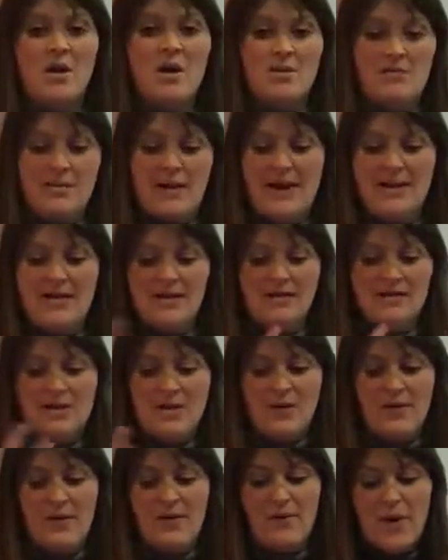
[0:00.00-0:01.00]
play those
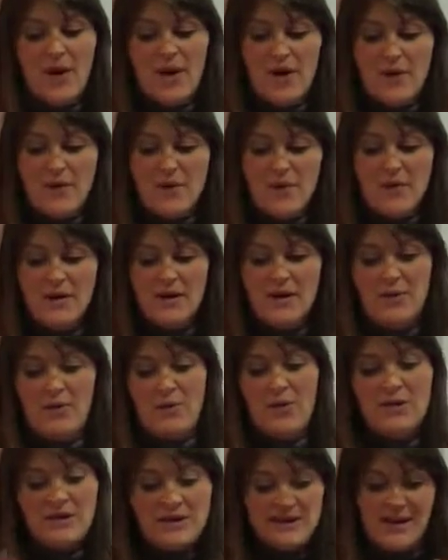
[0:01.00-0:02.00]
on their own.
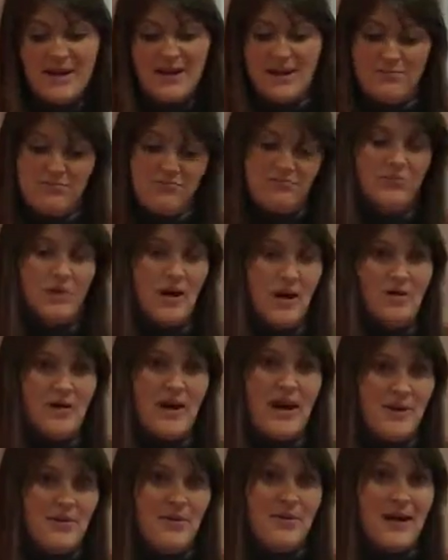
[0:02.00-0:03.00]
Once they're
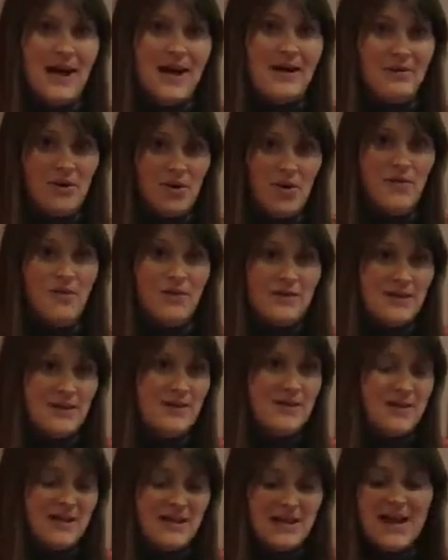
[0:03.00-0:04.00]
okay with that and
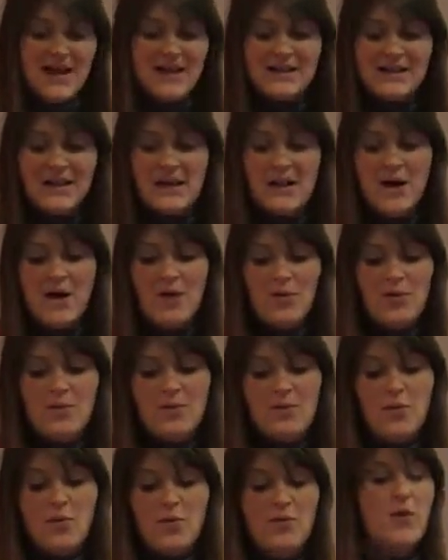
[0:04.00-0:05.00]
confident of that, we'd
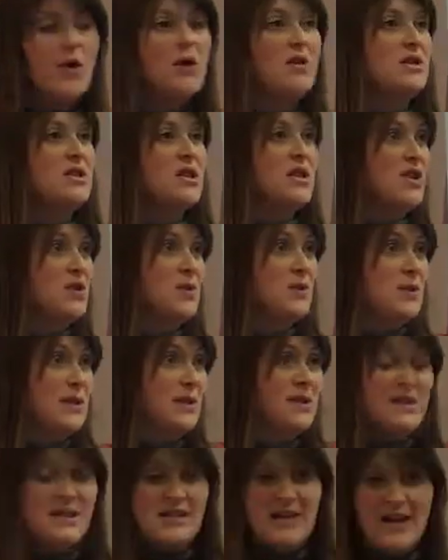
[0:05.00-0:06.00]
move on to using
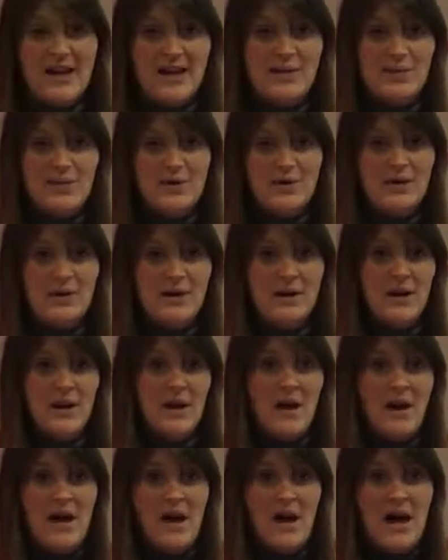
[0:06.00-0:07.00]
the table
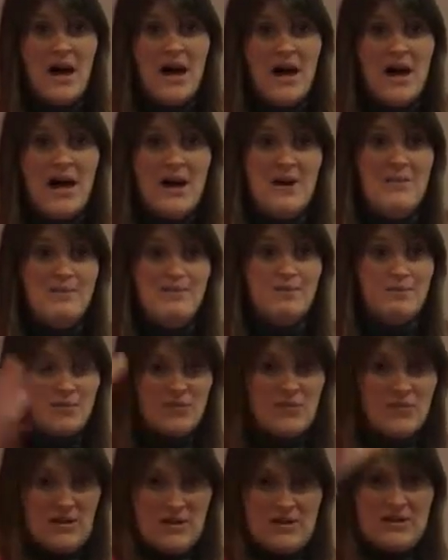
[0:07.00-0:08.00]
and
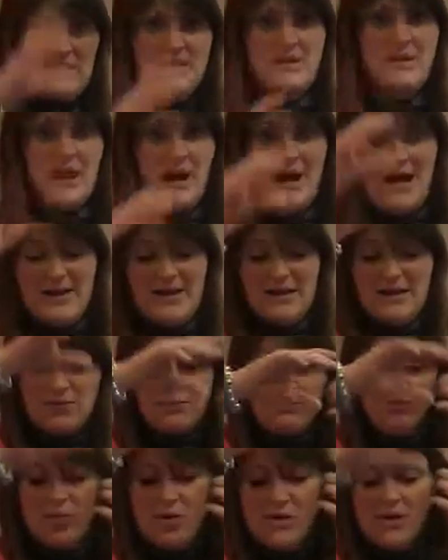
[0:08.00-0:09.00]

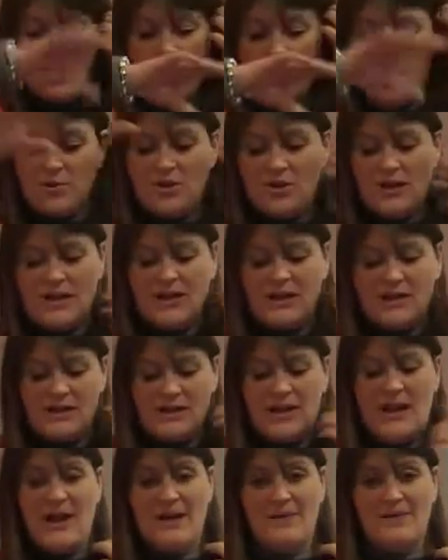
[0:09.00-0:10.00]
putting objects
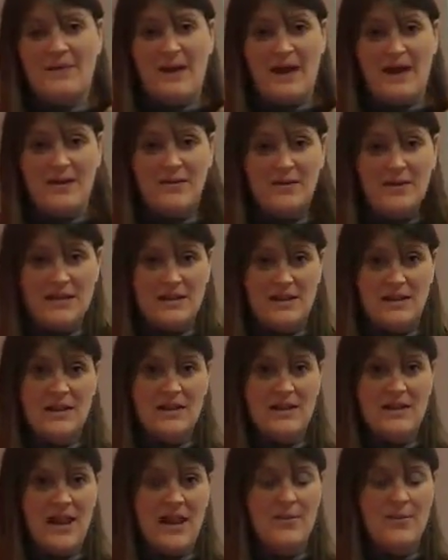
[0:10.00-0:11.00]
and values into the
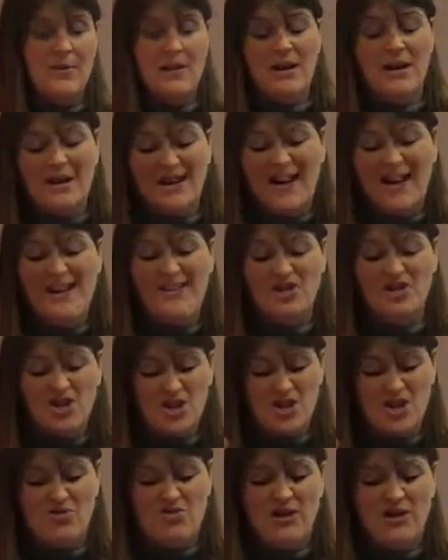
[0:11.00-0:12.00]
table. Again,
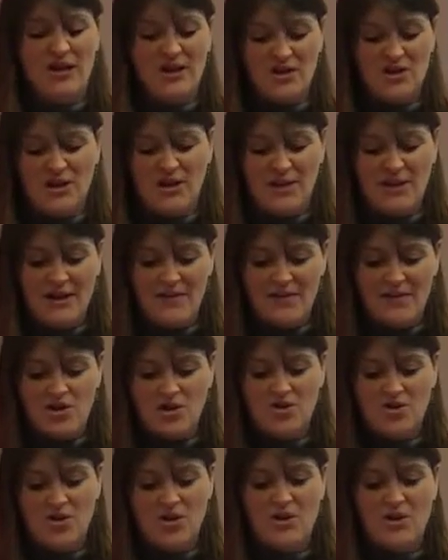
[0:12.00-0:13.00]
just really trying to get the
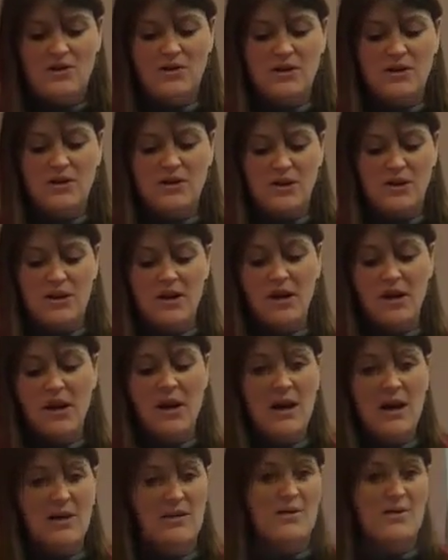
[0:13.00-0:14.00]
children used to the
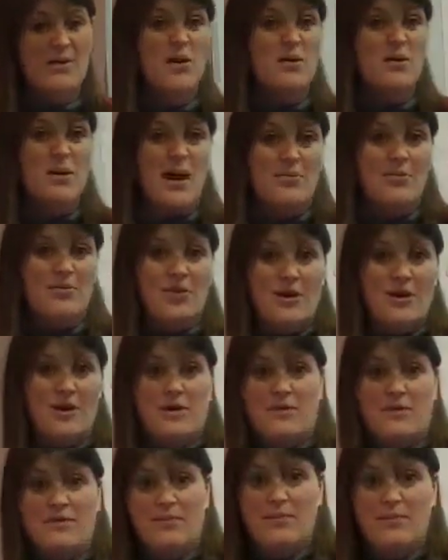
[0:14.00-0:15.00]
vocabulary of
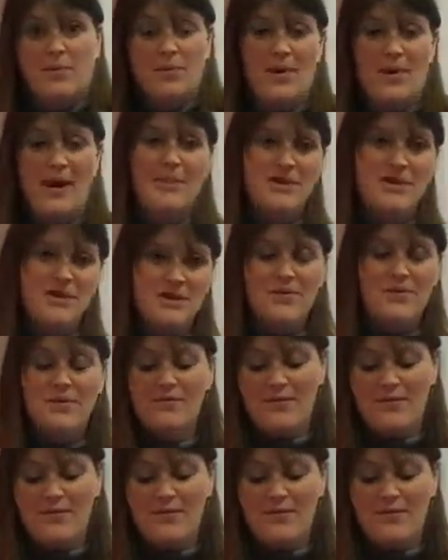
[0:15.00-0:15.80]
parameter and